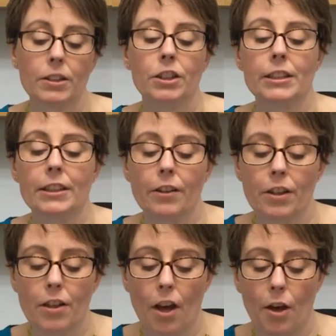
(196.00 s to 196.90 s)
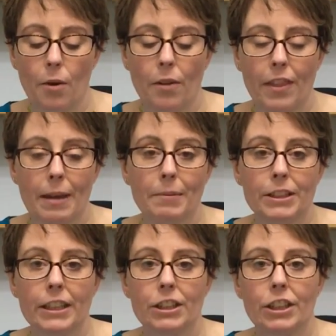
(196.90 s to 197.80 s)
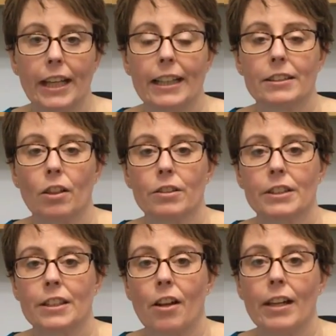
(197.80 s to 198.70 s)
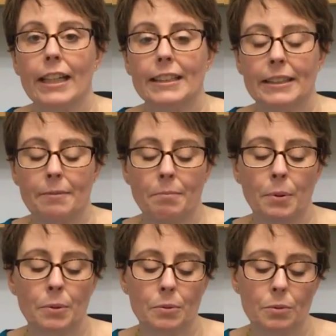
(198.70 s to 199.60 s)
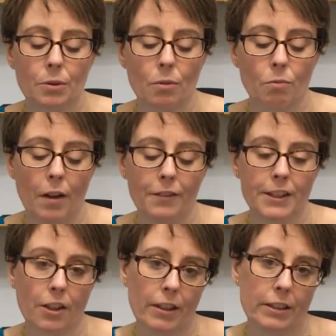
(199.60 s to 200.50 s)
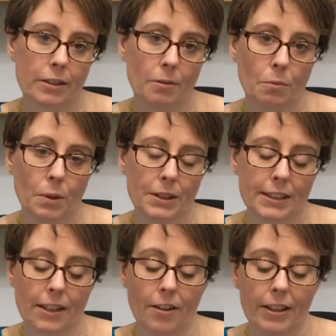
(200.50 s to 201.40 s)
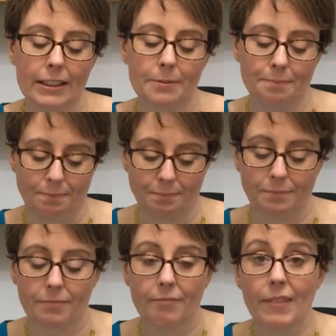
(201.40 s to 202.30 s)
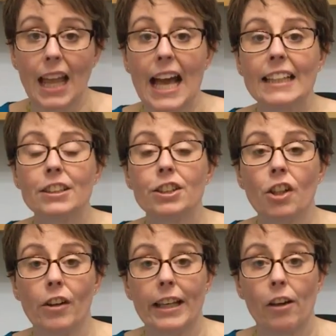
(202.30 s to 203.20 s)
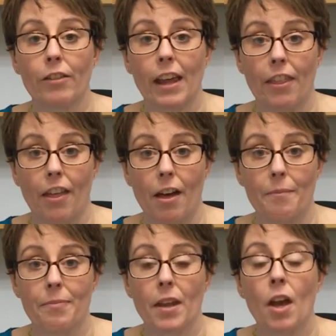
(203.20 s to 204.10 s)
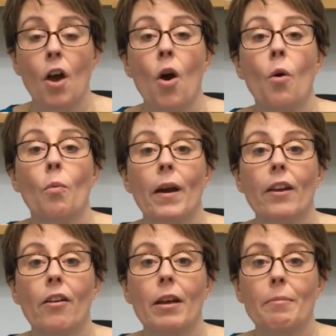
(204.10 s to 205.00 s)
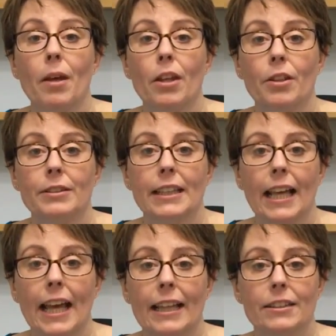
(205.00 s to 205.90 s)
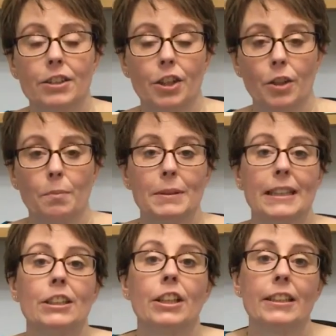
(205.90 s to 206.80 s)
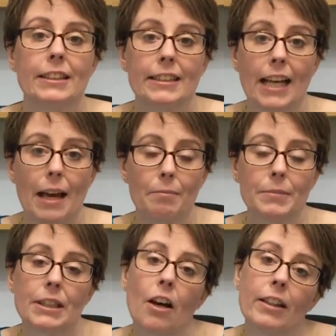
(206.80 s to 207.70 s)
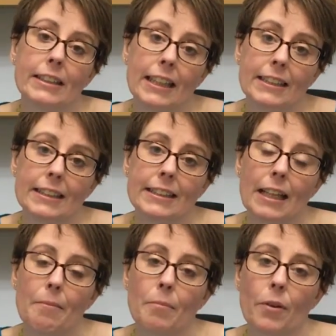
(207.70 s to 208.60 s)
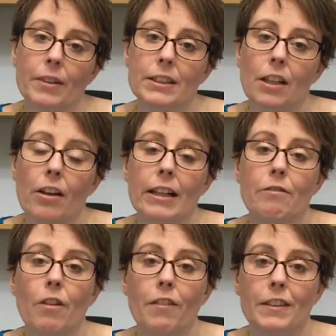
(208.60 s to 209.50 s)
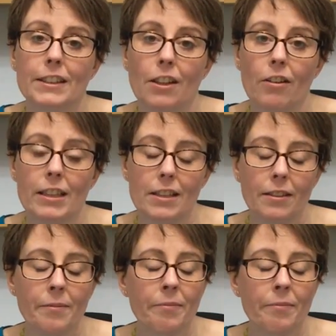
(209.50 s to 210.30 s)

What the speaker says: Just so you know, the imaging sheet has got a slightly dimpled rough side one side and shiny on the other. When I'm using it to position stamps, I tend to stamp on the slightly rougher side.